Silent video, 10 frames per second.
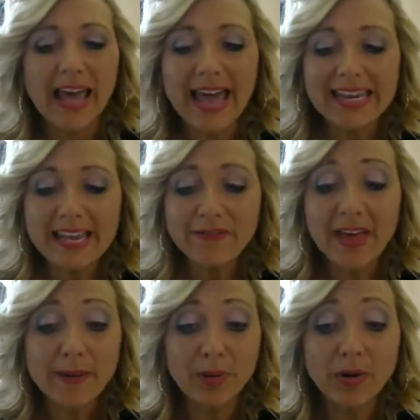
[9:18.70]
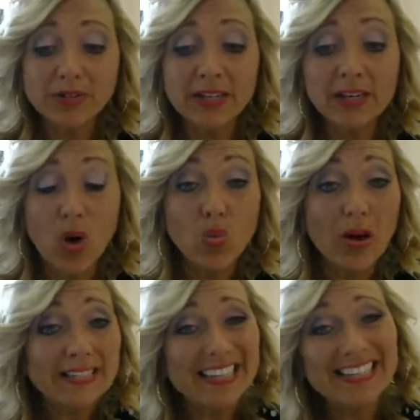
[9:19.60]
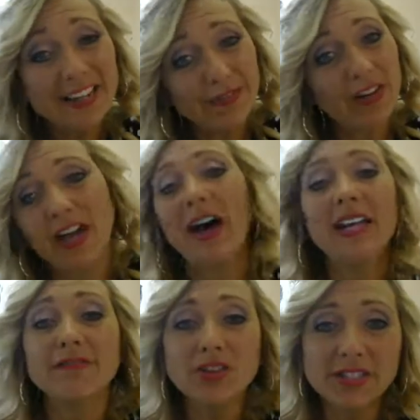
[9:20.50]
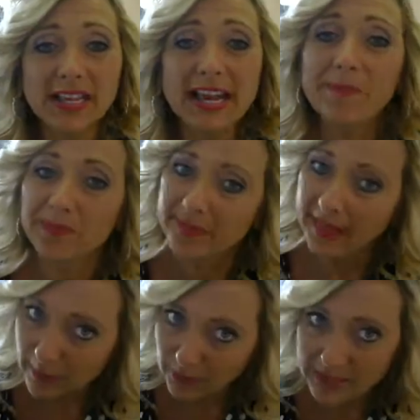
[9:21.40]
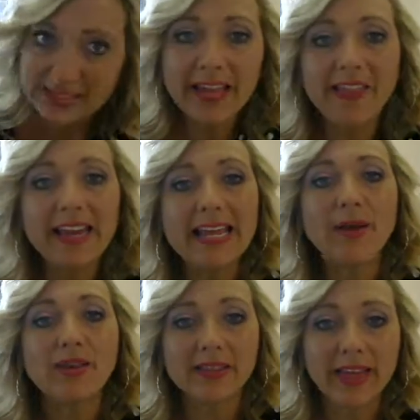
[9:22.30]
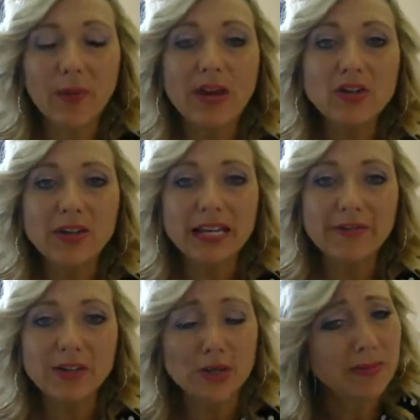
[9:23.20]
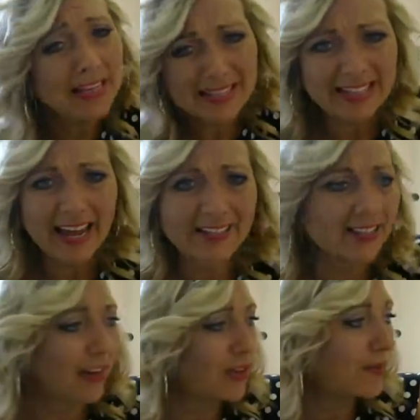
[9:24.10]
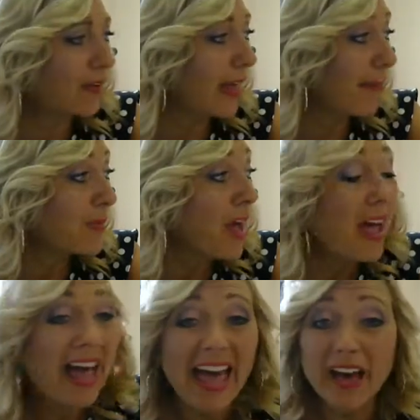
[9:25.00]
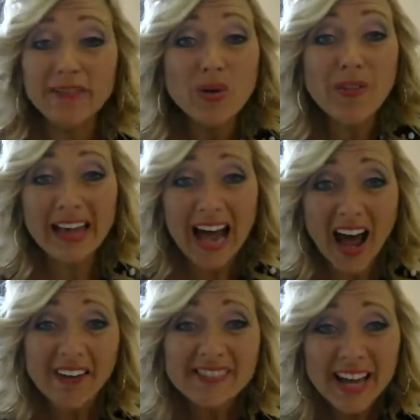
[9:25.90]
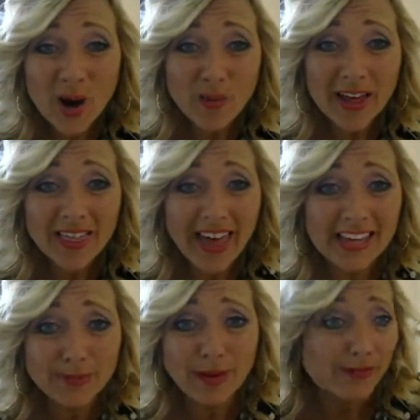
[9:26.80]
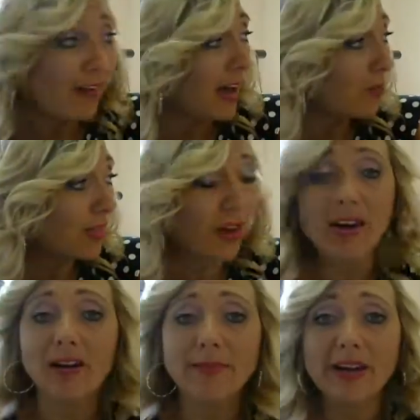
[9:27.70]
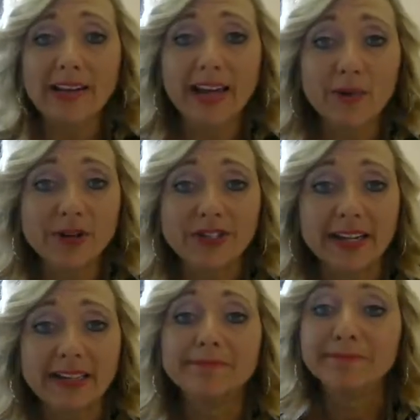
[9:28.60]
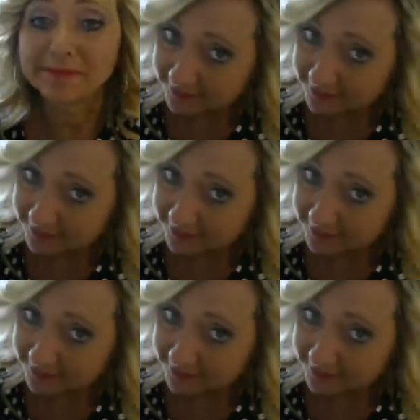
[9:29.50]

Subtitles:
And if that person wants a different kind of receipt, then I'm going to send that email so that way you can give it to them. It is a tax deduction for them. Everyone that I've dealt with has been fine with our Mary Kay order ticket.